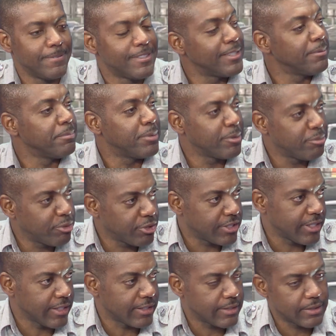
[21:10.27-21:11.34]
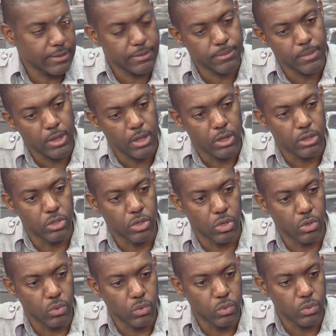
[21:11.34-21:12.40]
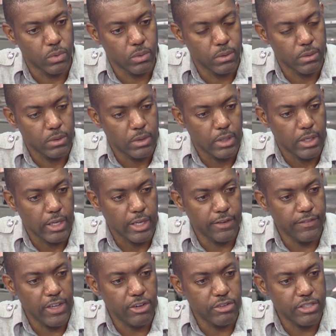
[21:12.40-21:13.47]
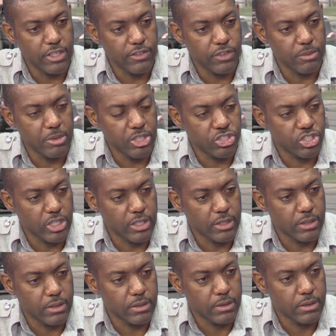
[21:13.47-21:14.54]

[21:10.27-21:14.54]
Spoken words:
simple process. Now, if there is information